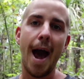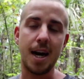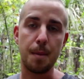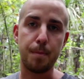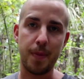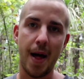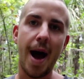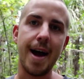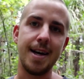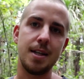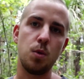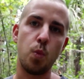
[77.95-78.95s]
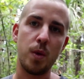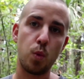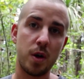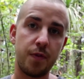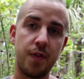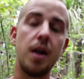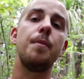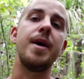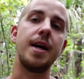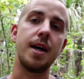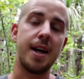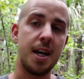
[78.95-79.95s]
and apply it when we're
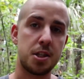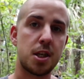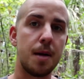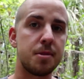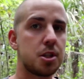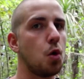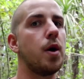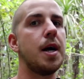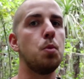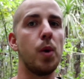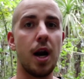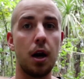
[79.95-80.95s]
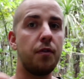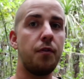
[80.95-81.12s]
filming an Instagram story with our